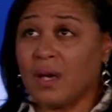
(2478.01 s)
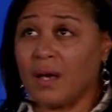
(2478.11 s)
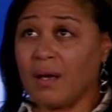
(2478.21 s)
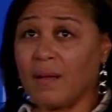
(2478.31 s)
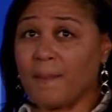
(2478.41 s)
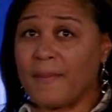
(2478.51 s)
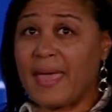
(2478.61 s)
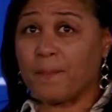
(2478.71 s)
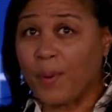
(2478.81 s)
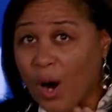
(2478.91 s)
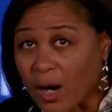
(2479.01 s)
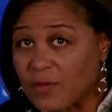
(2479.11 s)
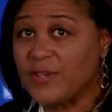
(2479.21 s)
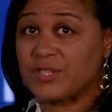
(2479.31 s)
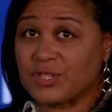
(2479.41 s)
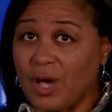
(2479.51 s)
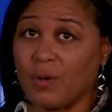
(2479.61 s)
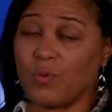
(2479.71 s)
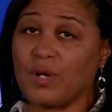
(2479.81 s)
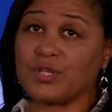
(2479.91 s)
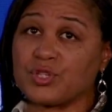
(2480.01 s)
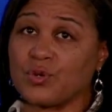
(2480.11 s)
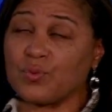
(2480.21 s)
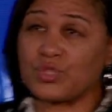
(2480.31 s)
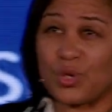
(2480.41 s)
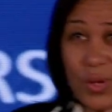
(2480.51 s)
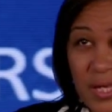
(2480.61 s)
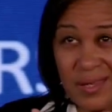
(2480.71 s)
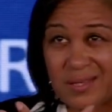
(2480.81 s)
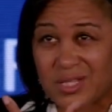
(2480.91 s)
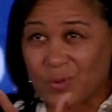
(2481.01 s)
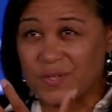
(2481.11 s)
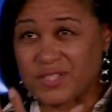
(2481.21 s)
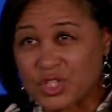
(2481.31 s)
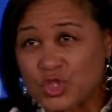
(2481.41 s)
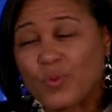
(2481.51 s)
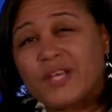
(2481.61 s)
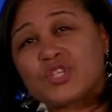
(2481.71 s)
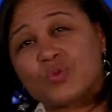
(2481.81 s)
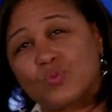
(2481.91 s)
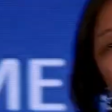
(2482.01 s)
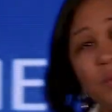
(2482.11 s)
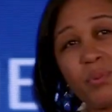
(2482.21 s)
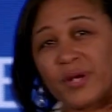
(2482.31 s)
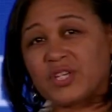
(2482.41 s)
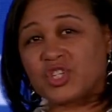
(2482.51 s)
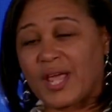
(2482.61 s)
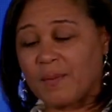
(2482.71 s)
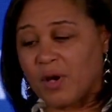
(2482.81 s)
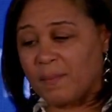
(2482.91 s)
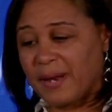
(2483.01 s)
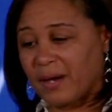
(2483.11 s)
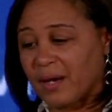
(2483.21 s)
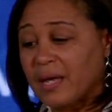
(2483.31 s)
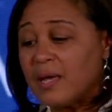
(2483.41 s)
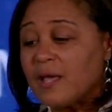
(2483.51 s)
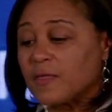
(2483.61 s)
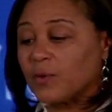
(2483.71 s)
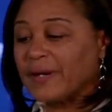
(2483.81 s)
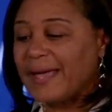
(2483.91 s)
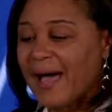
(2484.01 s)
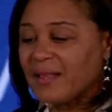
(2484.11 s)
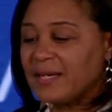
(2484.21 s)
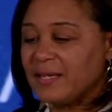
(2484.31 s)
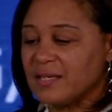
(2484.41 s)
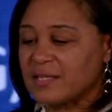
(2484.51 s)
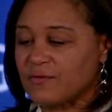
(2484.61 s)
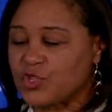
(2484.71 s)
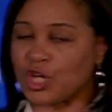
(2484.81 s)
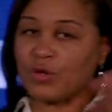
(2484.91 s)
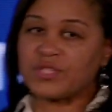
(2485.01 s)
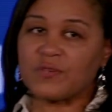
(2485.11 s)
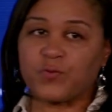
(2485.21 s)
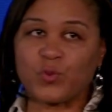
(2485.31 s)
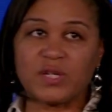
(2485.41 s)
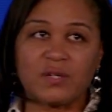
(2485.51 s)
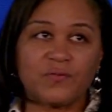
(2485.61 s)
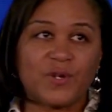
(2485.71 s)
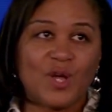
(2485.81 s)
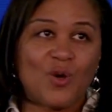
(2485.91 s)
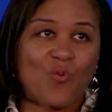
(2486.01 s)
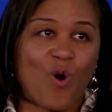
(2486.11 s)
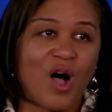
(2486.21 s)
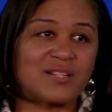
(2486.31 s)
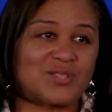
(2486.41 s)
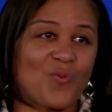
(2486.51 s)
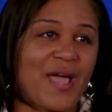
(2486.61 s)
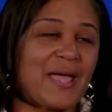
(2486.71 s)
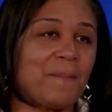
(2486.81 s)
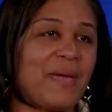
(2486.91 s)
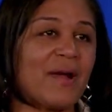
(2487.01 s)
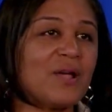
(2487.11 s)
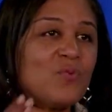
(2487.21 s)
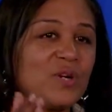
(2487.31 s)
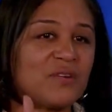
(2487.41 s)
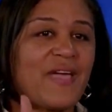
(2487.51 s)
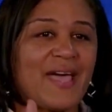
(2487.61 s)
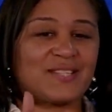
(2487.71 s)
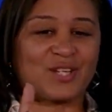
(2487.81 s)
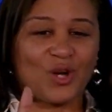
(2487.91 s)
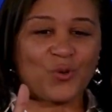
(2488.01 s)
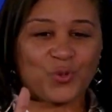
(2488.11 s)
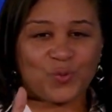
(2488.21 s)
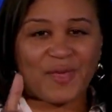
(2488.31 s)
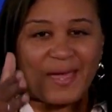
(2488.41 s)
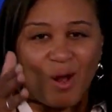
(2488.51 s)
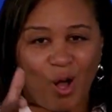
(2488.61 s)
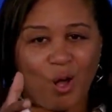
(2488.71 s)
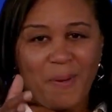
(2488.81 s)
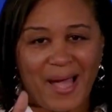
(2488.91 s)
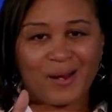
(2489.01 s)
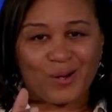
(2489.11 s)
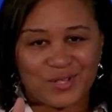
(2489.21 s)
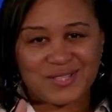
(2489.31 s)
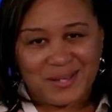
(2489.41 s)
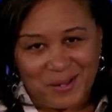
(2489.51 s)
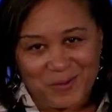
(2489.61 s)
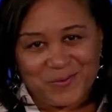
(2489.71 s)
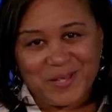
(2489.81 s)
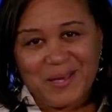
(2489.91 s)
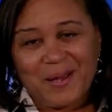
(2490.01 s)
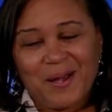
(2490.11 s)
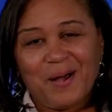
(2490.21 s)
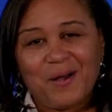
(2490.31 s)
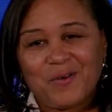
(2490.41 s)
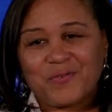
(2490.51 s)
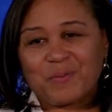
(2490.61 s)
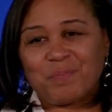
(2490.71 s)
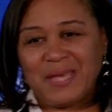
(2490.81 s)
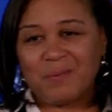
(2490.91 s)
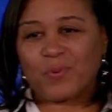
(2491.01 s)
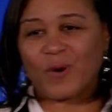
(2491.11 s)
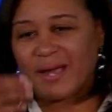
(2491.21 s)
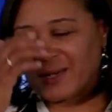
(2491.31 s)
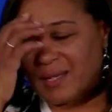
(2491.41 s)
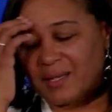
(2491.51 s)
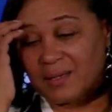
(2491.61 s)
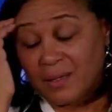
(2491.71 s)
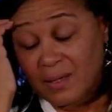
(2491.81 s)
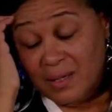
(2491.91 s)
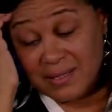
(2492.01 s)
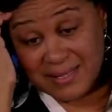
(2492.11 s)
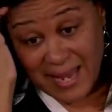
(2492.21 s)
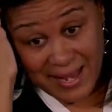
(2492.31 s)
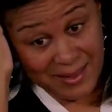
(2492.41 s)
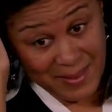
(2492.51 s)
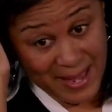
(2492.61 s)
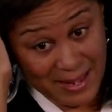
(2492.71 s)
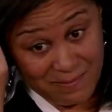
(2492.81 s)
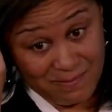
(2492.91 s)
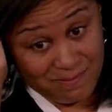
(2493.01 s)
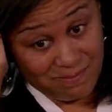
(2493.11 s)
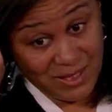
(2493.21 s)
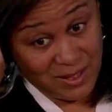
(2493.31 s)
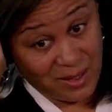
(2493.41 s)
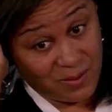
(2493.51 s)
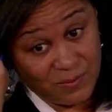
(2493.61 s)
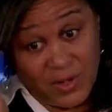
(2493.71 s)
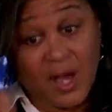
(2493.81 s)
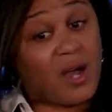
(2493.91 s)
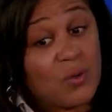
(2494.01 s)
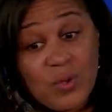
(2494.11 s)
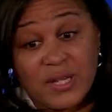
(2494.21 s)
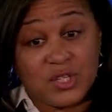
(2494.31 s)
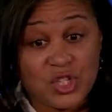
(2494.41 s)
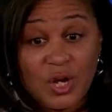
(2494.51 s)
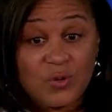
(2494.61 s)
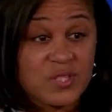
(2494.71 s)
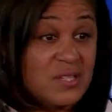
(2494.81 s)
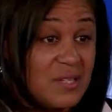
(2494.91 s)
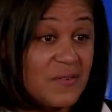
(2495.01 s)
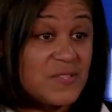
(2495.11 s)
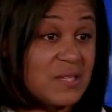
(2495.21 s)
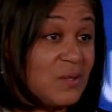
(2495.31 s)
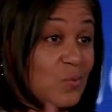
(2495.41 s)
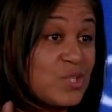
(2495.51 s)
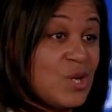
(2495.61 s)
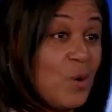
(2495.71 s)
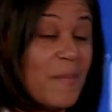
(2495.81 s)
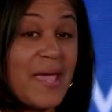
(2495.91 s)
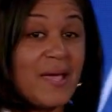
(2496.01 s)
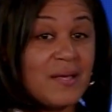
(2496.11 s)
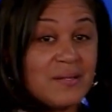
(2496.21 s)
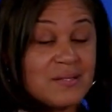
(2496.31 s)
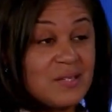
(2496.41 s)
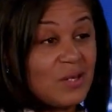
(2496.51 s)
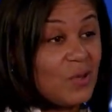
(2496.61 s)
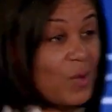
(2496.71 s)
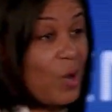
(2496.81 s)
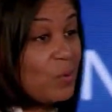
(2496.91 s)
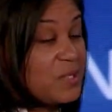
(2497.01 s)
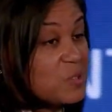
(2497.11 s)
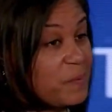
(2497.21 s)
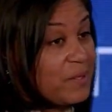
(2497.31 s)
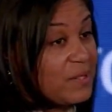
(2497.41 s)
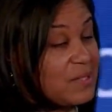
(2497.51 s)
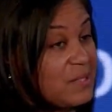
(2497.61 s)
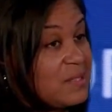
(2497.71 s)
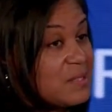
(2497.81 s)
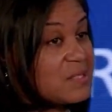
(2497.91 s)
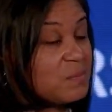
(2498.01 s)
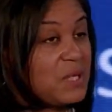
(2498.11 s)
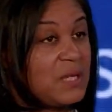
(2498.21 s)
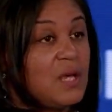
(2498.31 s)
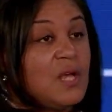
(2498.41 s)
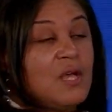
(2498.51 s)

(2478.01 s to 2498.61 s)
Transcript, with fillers: Um, and part of his thought was so, so, he, so the situation wouldn't bring shame on Mary. The reality is, if Joseph would have walked away, Mary would have had to go through that all by herself of being pregnant, saying that, you know, no, it wasn't Joseph's and it was no man's, you know, the Holy Spirit did this to me.